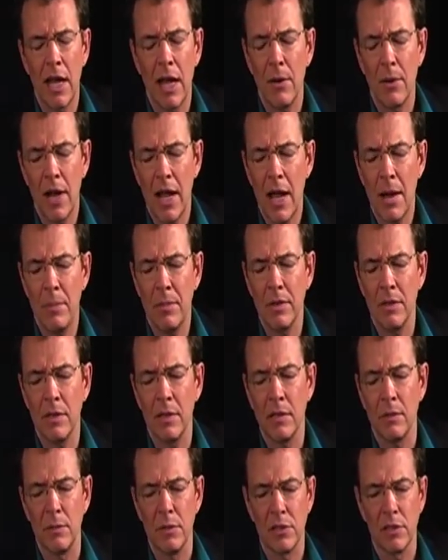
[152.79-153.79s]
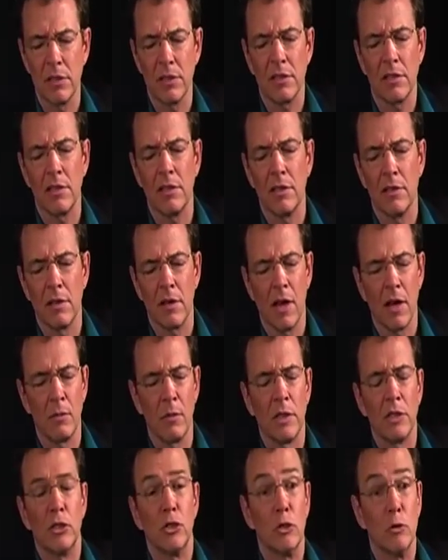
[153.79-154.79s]
how it happened. It was just, God
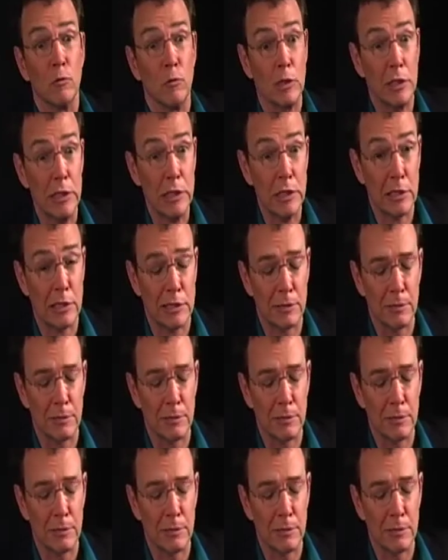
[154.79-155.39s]
went, do this.